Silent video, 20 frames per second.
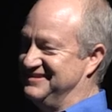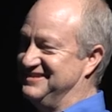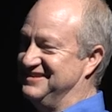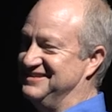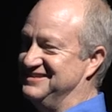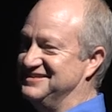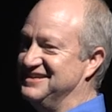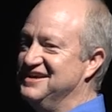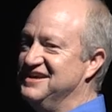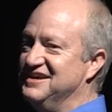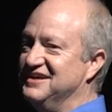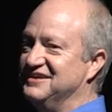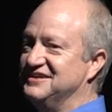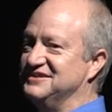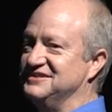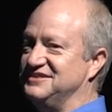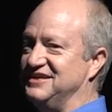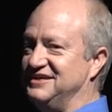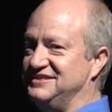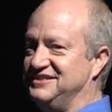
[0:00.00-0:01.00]
because
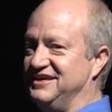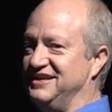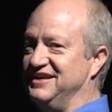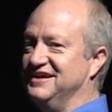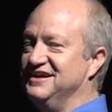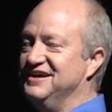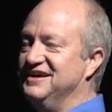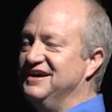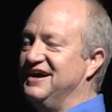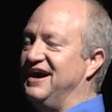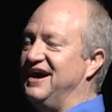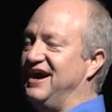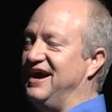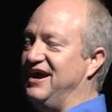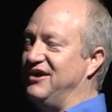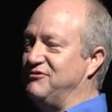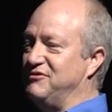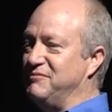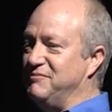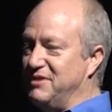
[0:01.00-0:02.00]
because I said,
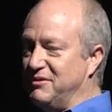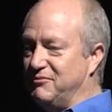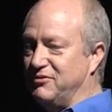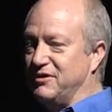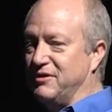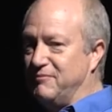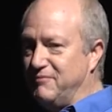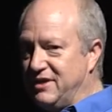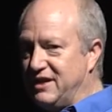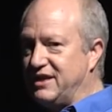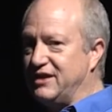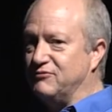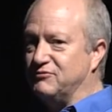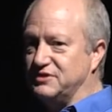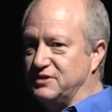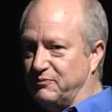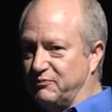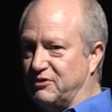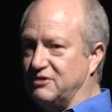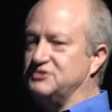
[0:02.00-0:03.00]
I remember a meeting
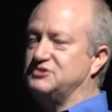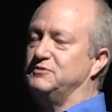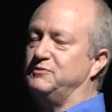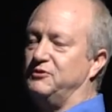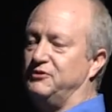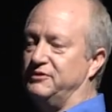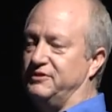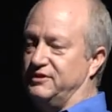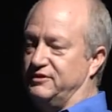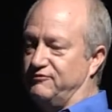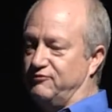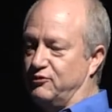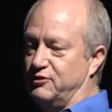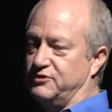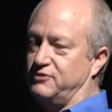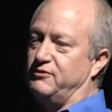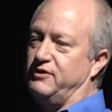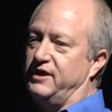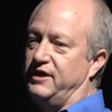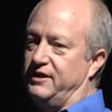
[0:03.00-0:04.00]
with the principal in the
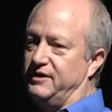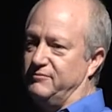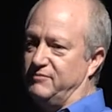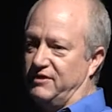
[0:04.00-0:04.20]
fourth grade.